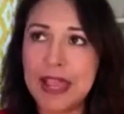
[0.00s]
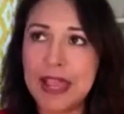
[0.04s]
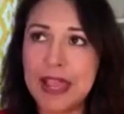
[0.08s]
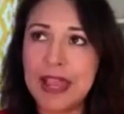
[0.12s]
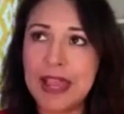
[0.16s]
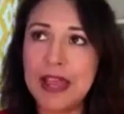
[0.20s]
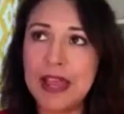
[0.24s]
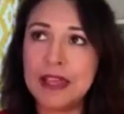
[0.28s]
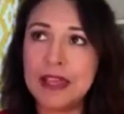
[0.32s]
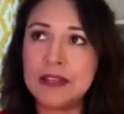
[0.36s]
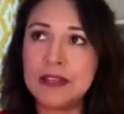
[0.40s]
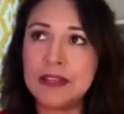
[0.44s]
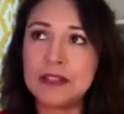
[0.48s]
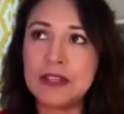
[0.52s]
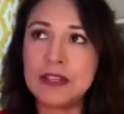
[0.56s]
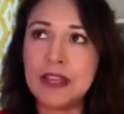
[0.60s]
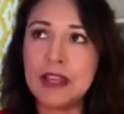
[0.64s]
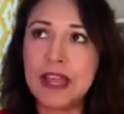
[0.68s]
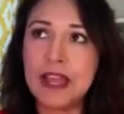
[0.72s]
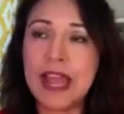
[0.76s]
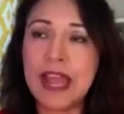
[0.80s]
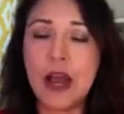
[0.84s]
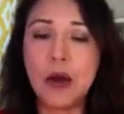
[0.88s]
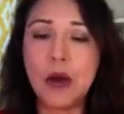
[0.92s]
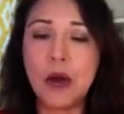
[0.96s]
And
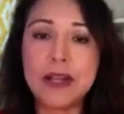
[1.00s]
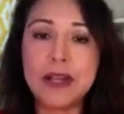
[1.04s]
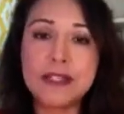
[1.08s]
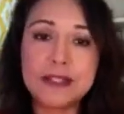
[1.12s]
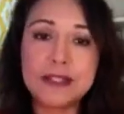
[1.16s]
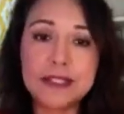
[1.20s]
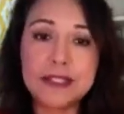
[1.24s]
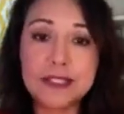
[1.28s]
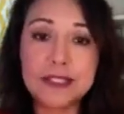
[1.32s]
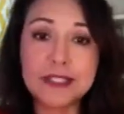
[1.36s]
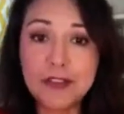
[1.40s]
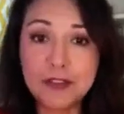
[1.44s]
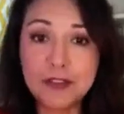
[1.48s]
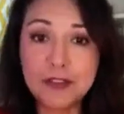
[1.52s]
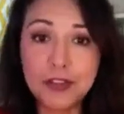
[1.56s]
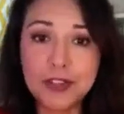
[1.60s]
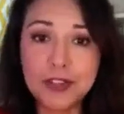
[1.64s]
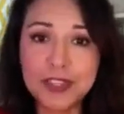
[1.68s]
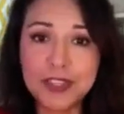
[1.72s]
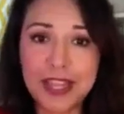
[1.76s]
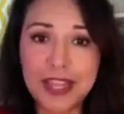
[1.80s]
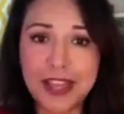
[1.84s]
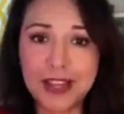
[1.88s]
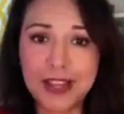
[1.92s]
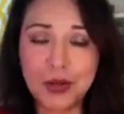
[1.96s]
how I
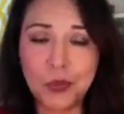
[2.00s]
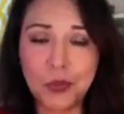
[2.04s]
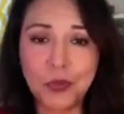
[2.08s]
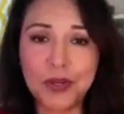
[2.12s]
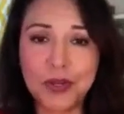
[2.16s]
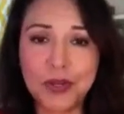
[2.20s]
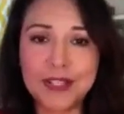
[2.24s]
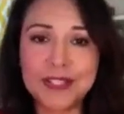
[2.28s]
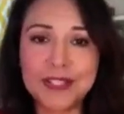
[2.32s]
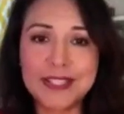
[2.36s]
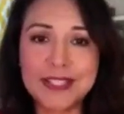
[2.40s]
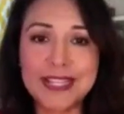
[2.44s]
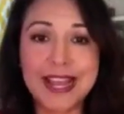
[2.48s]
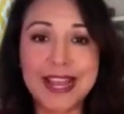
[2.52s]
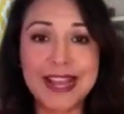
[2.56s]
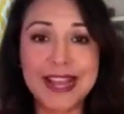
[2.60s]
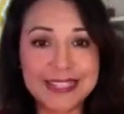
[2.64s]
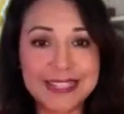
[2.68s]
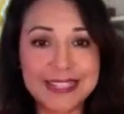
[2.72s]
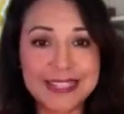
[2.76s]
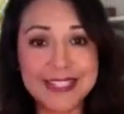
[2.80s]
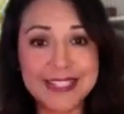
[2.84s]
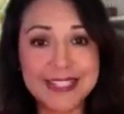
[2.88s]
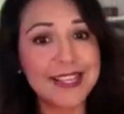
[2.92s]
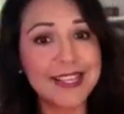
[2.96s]
discovered that was
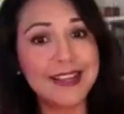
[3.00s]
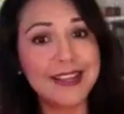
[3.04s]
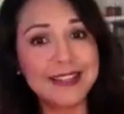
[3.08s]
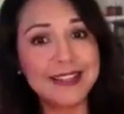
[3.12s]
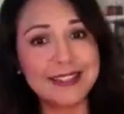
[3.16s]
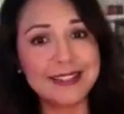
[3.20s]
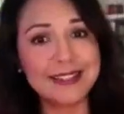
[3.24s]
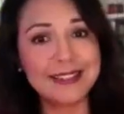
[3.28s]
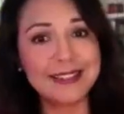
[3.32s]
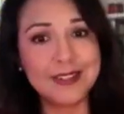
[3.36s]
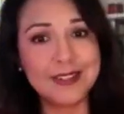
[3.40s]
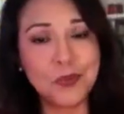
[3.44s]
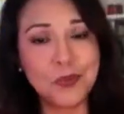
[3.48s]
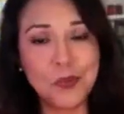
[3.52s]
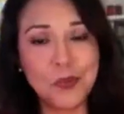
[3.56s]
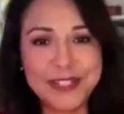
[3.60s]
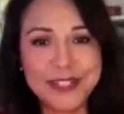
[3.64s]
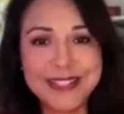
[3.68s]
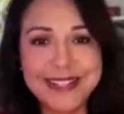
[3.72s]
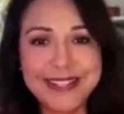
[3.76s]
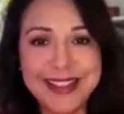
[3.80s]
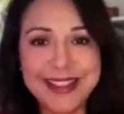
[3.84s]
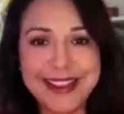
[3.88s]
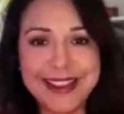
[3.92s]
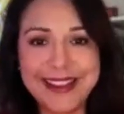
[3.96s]
I decided
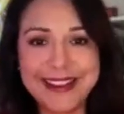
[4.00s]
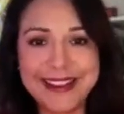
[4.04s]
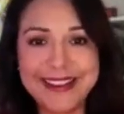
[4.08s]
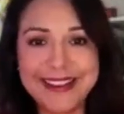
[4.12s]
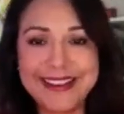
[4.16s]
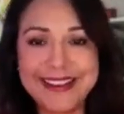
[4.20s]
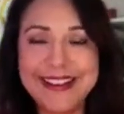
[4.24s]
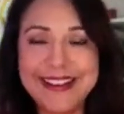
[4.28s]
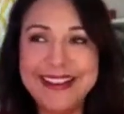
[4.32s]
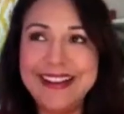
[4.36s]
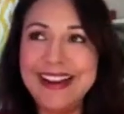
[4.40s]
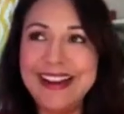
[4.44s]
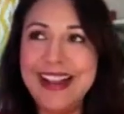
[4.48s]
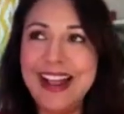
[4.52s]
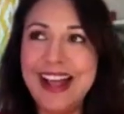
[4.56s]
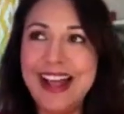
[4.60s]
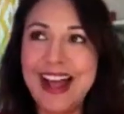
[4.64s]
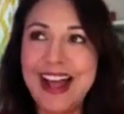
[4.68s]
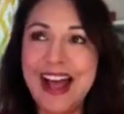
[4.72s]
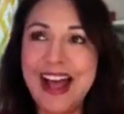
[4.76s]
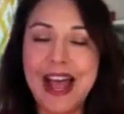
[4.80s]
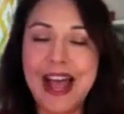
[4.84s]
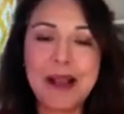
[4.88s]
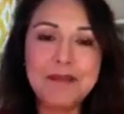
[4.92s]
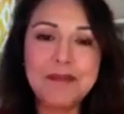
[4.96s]
one day,
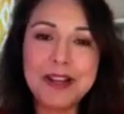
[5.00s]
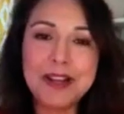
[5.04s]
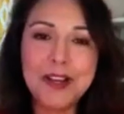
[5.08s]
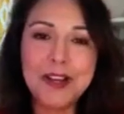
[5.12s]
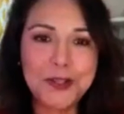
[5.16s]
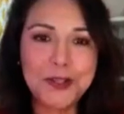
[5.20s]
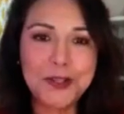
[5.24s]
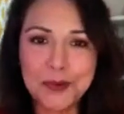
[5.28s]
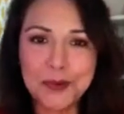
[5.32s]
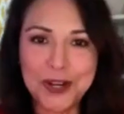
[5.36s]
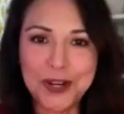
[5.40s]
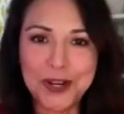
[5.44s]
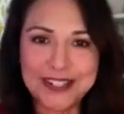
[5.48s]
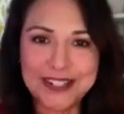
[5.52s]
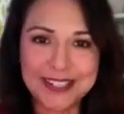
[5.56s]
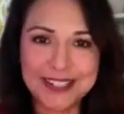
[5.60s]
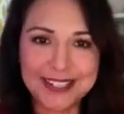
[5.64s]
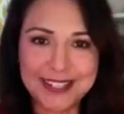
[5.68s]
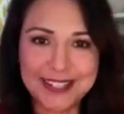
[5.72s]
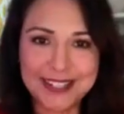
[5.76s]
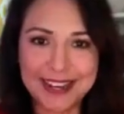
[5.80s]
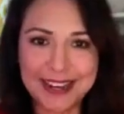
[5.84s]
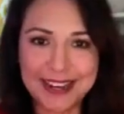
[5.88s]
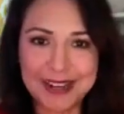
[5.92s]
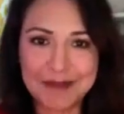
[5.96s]
I'm not going to write
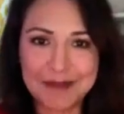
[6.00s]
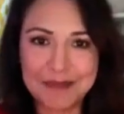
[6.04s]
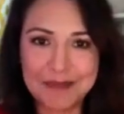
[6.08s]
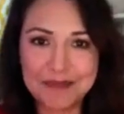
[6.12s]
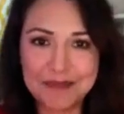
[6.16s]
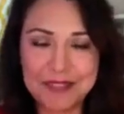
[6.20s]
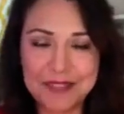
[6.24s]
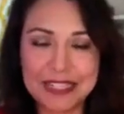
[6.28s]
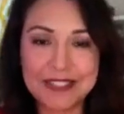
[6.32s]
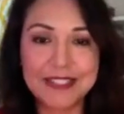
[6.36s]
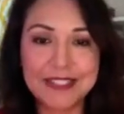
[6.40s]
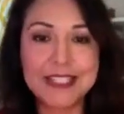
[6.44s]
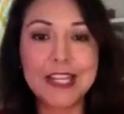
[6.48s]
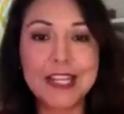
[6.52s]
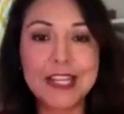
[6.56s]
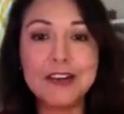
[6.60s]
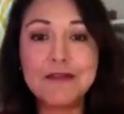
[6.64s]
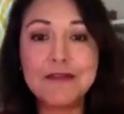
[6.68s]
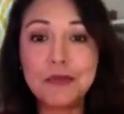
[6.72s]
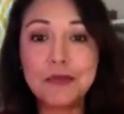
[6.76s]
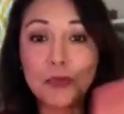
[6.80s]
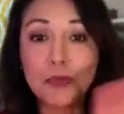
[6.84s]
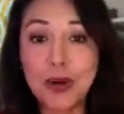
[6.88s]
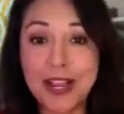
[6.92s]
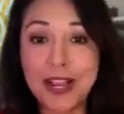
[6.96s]
today. Instead
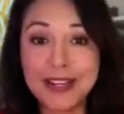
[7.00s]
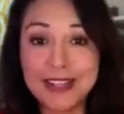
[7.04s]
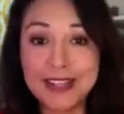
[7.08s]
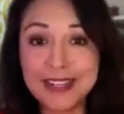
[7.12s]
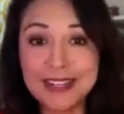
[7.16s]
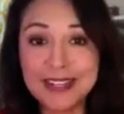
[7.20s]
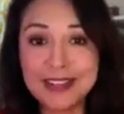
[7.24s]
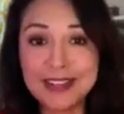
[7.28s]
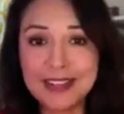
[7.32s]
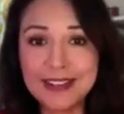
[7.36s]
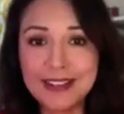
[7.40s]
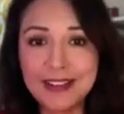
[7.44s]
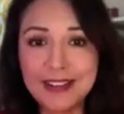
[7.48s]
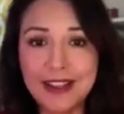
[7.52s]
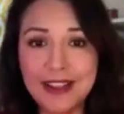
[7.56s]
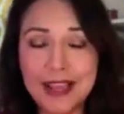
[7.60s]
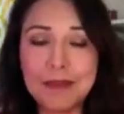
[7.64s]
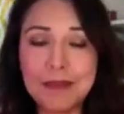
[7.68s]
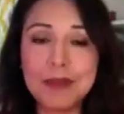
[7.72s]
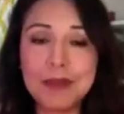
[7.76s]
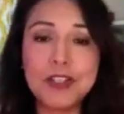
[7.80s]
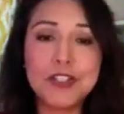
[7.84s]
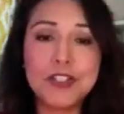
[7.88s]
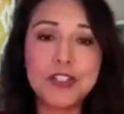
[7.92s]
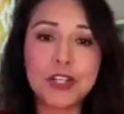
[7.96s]
of writing,
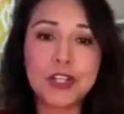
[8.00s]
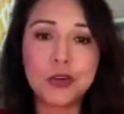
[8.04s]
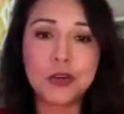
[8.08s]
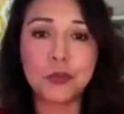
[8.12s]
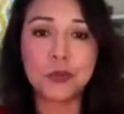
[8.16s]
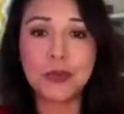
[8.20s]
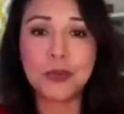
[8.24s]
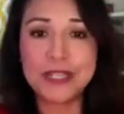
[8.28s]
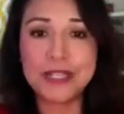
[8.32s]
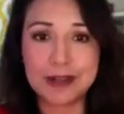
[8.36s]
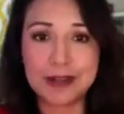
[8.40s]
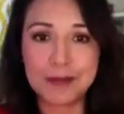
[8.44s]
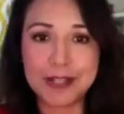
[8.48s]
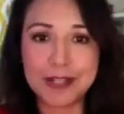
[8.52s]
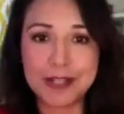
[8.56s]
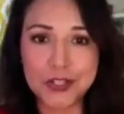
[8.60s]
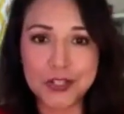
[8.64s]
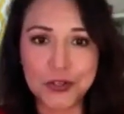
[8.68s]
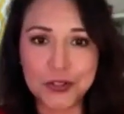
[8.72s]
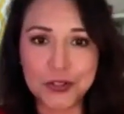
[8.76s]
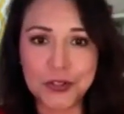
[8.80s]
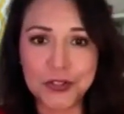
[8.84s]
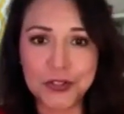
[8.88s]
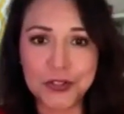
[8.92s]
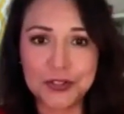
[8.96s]
I'm going to start reading my
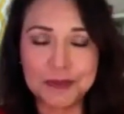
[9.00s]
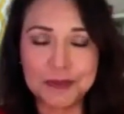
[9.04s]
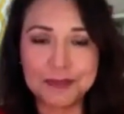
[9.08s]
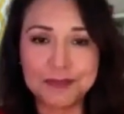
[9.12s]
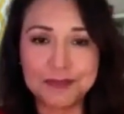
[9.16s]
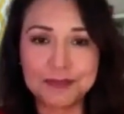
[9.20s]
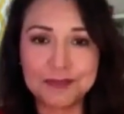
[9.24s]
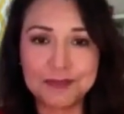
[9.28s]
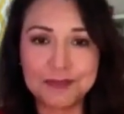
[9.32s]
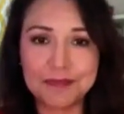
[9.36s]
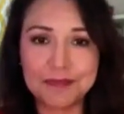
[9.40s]
journal